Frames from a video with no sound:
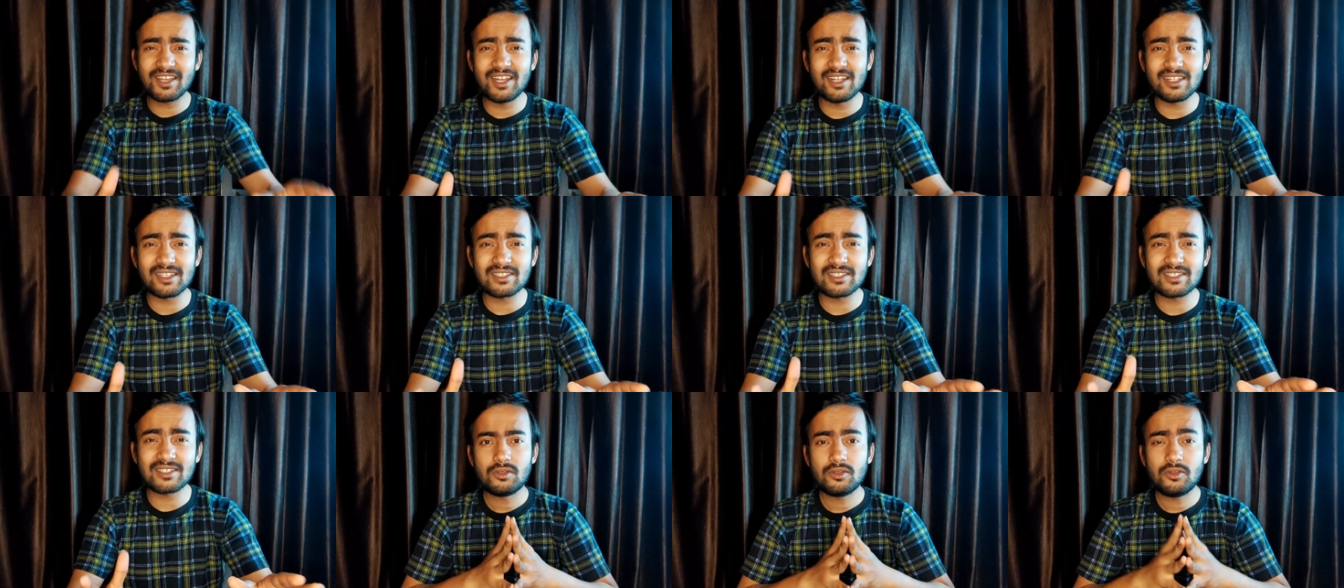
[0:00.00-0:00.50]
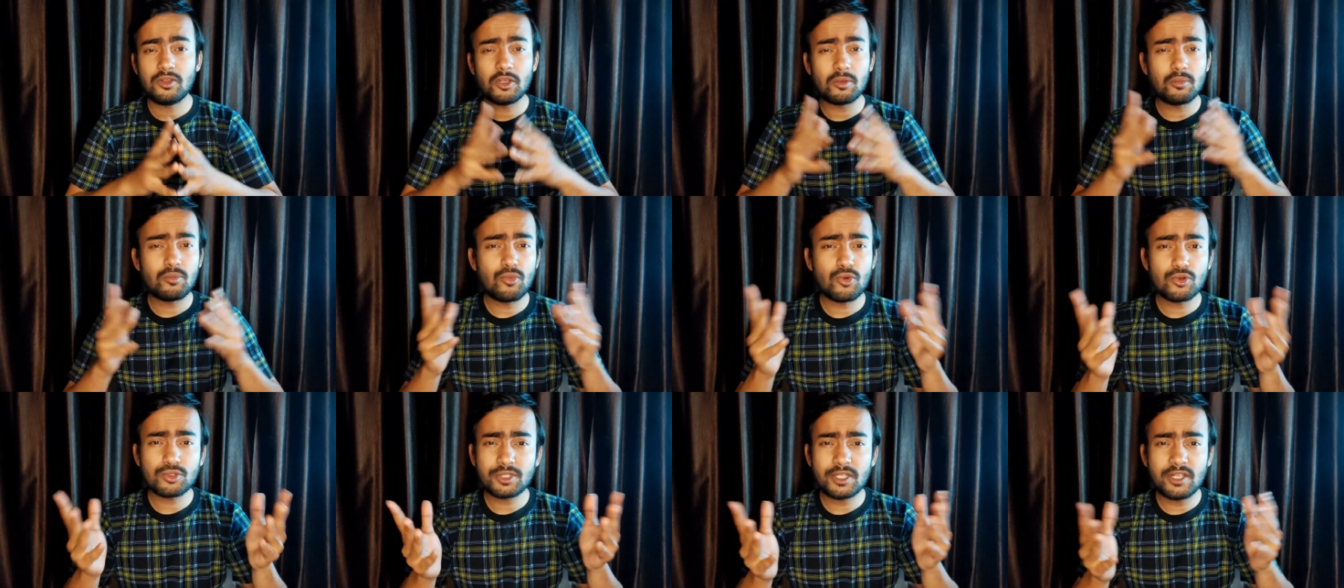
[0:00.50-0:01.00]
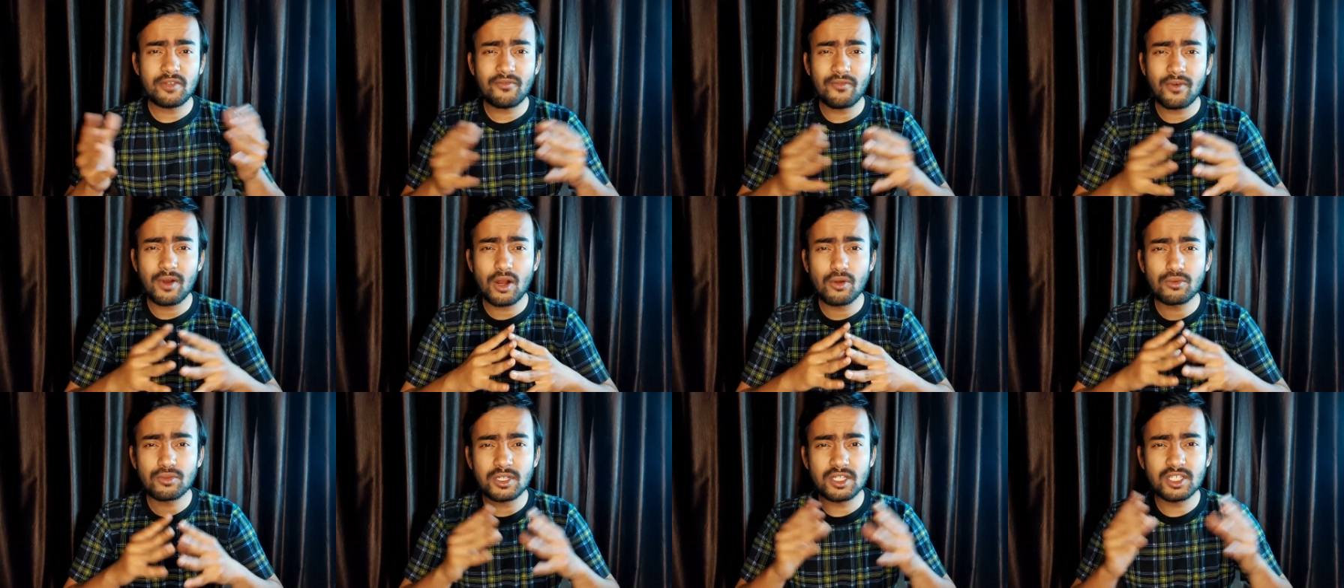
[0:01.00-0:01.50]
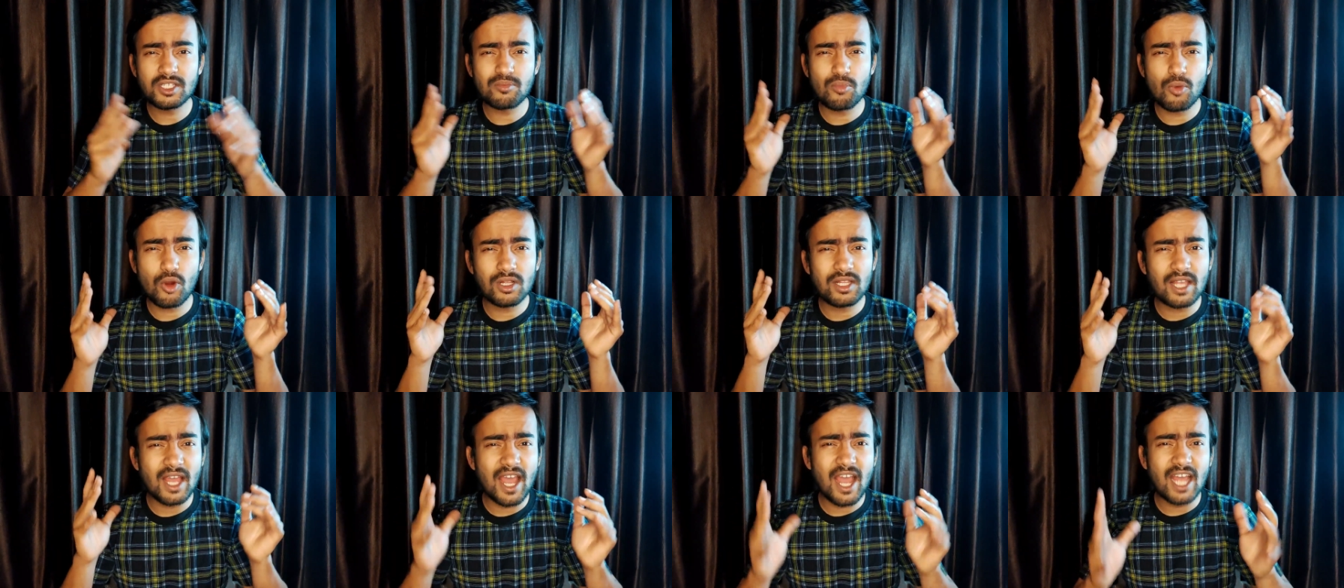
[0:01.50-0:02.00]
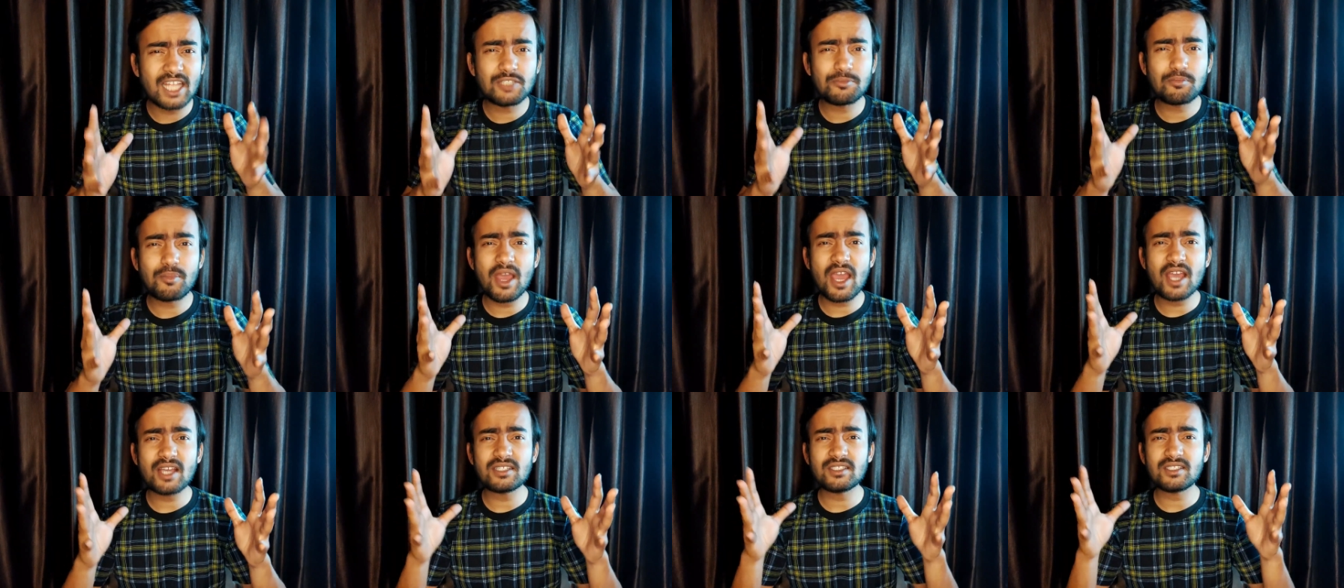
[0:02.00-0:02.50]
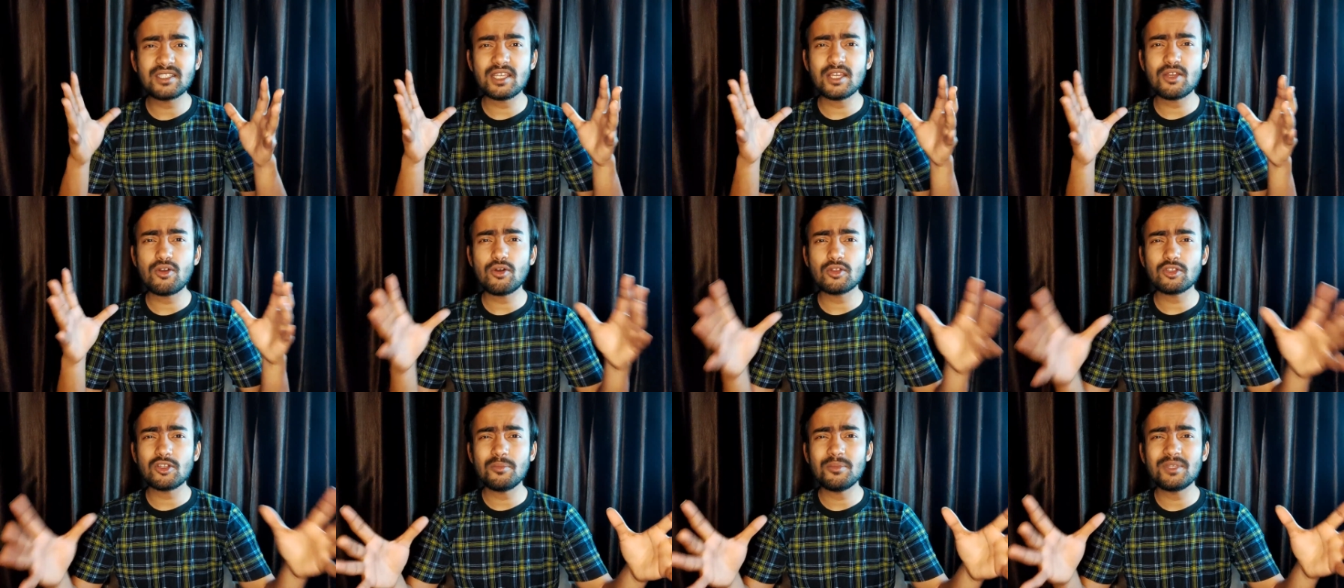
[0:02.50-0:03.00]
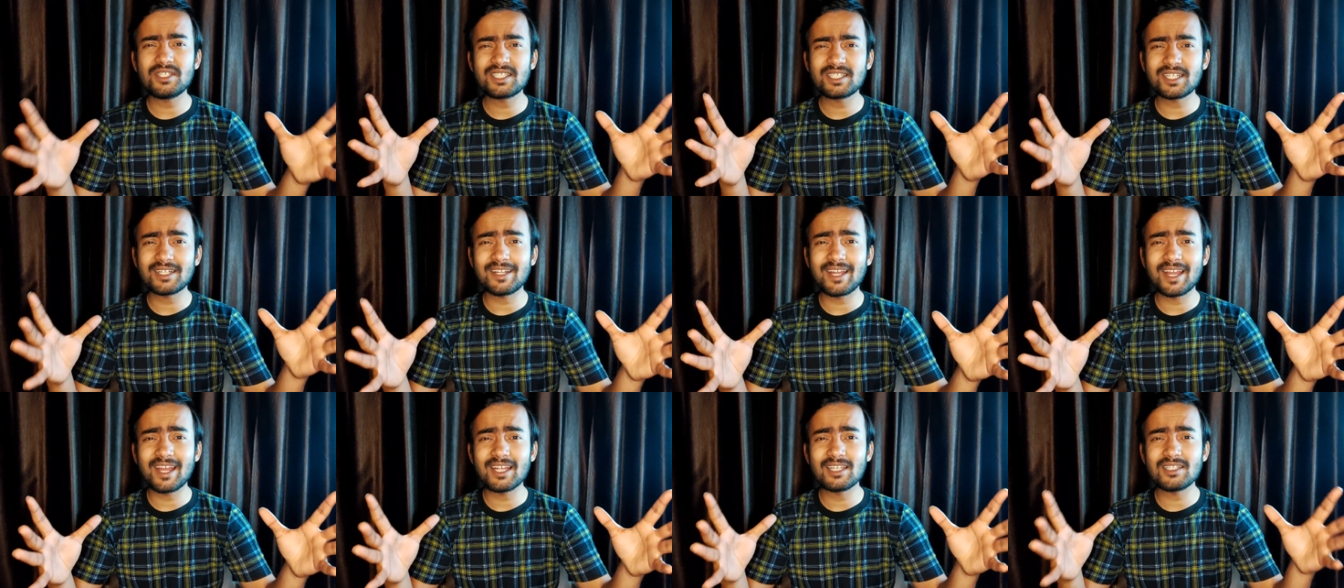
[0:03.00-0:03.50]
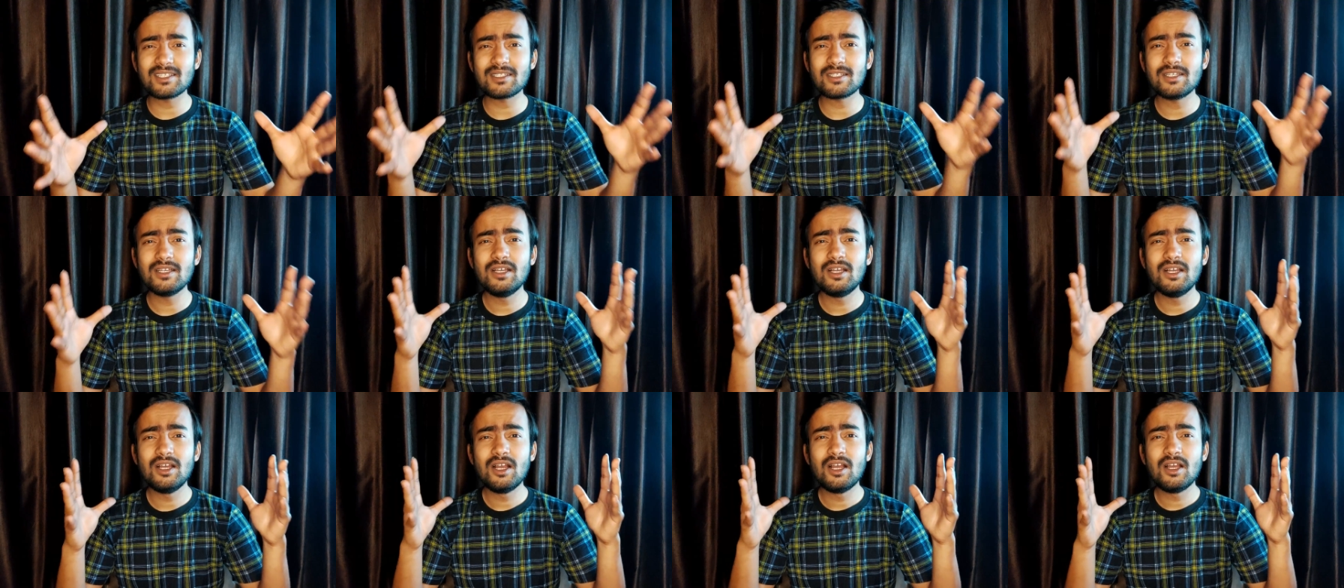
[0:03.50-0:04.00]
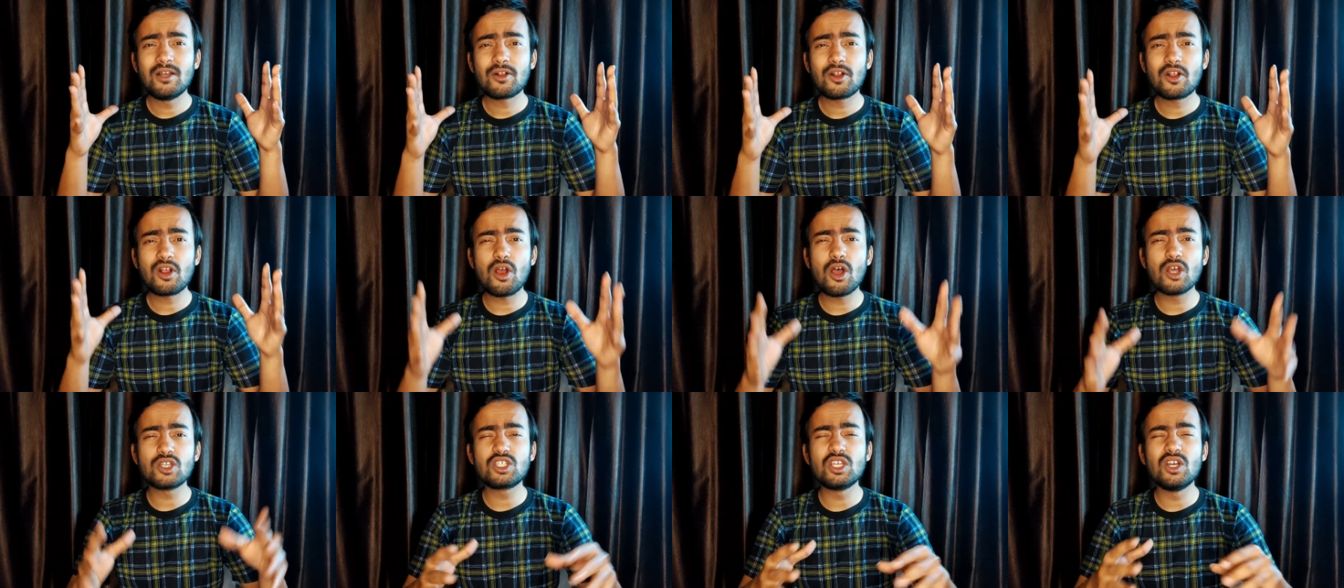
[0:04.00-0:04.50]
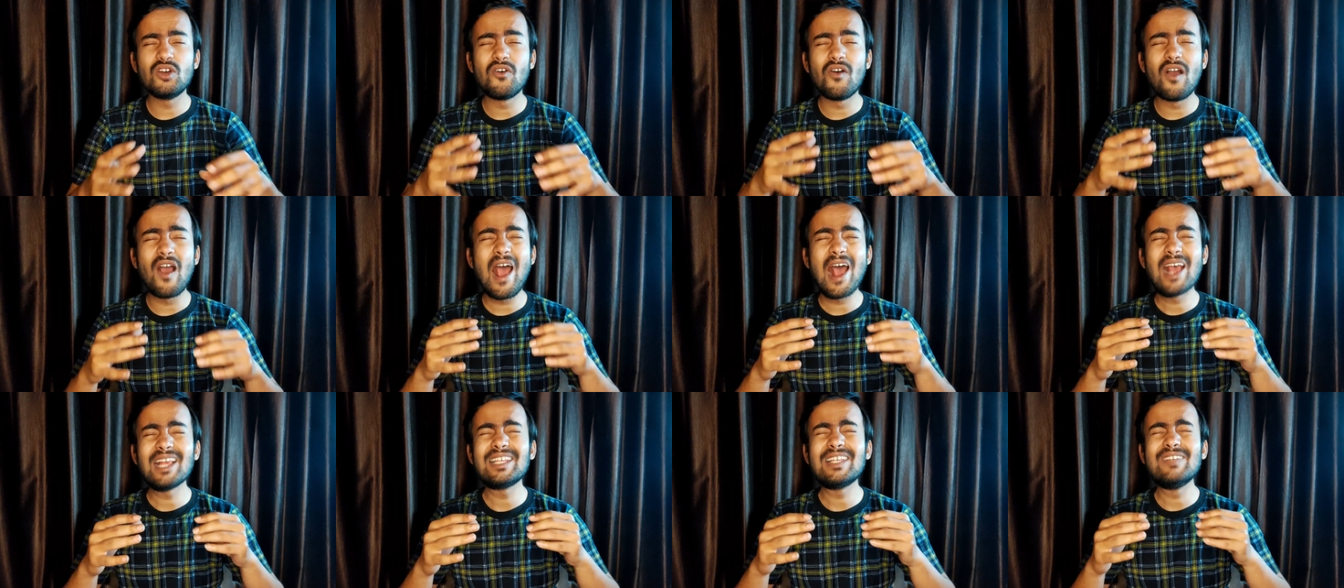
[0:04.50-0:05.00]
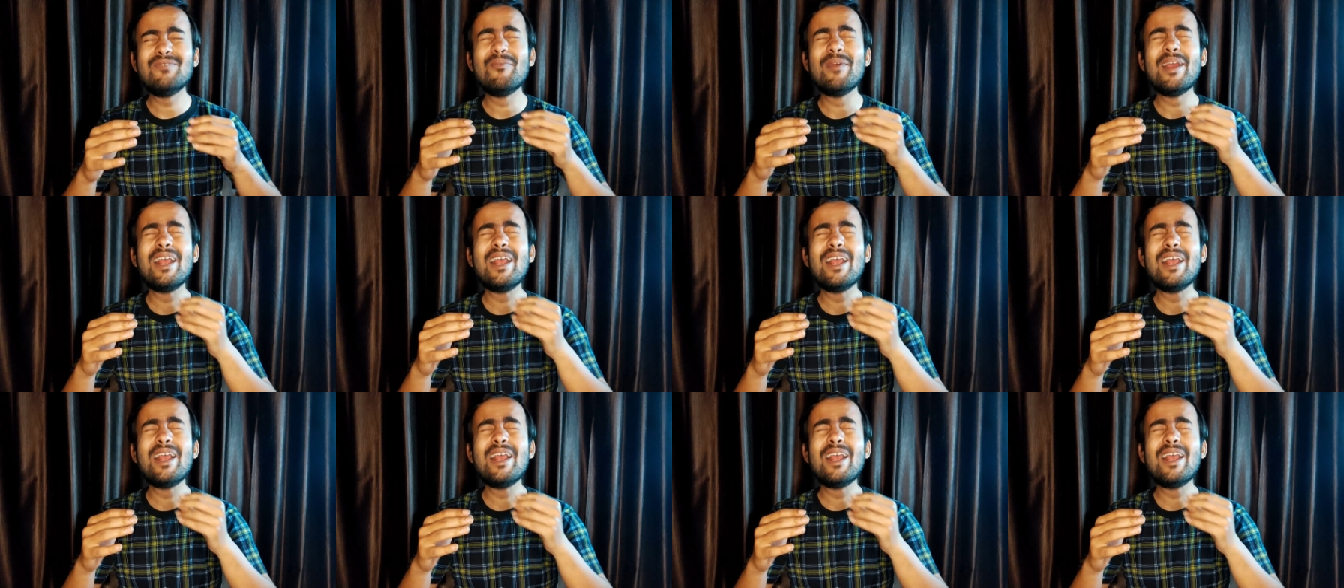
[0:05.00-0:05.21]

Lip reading: else. They're mostly found in small hatchbacks, economy sedans, crossovers,